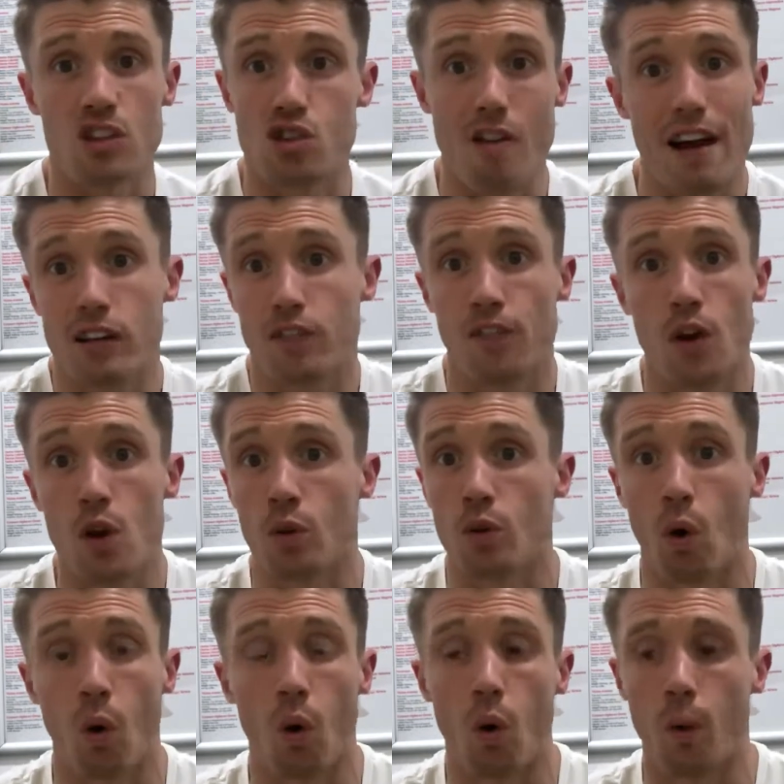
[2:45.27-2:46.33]
trash
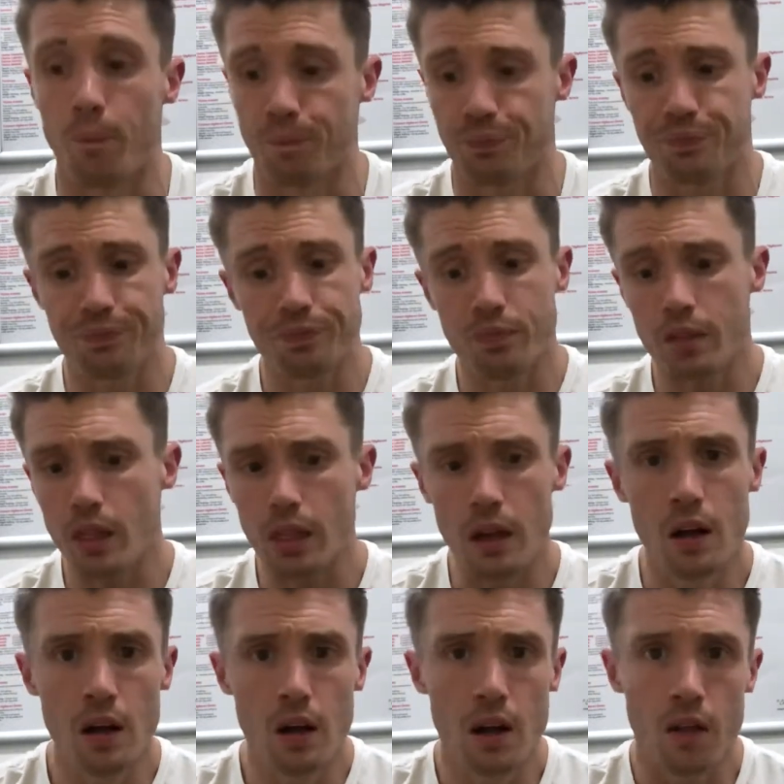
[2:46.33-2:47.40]
food or
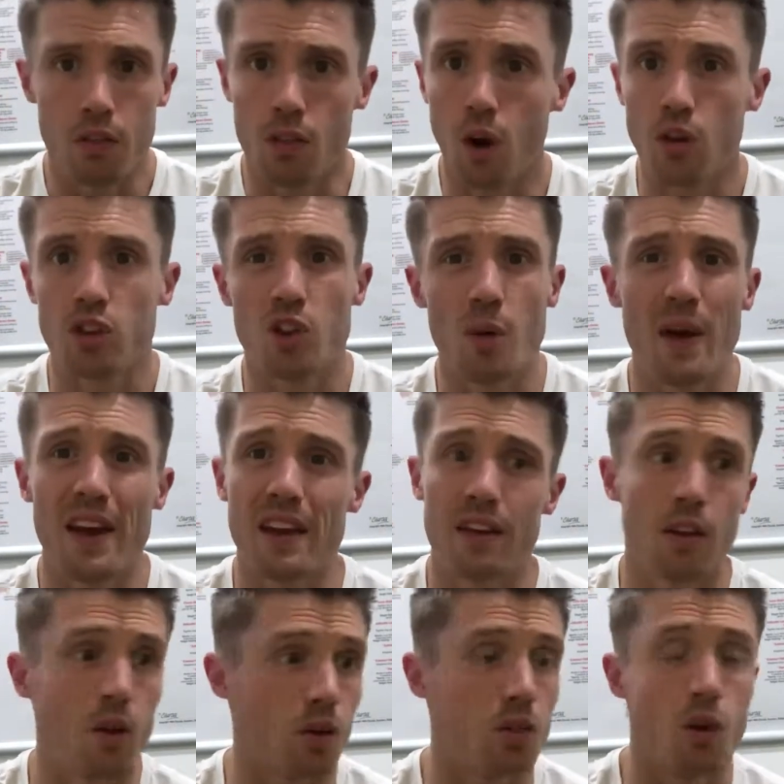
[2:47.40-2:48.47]
not getting
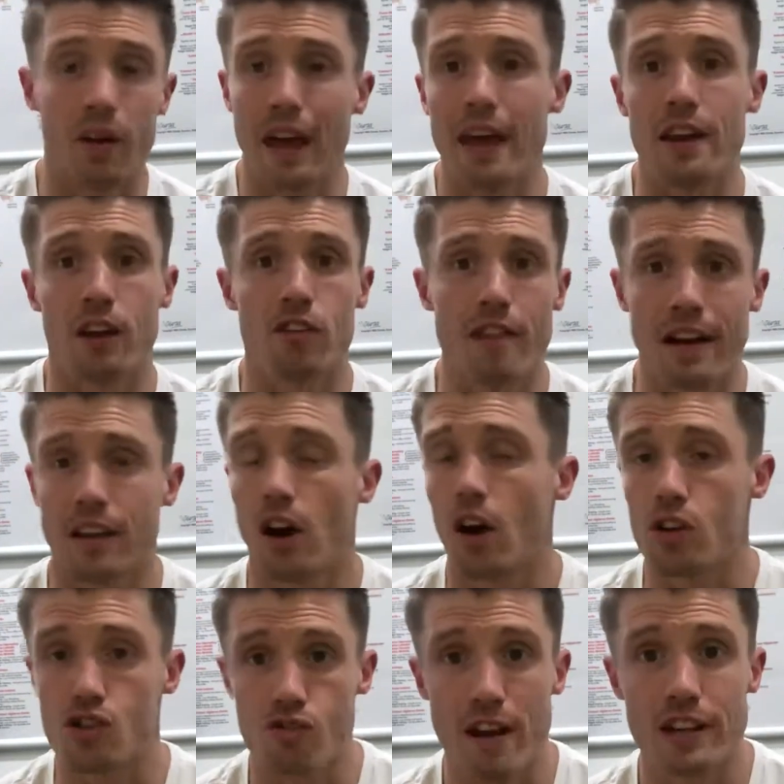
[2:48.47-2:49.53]
the correct
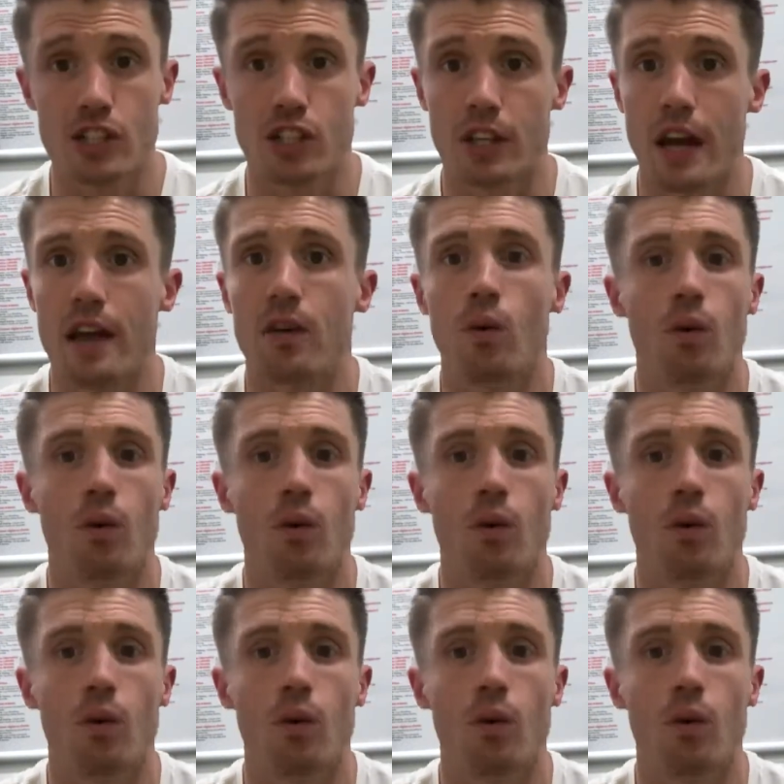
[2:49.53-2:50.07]
hydration in,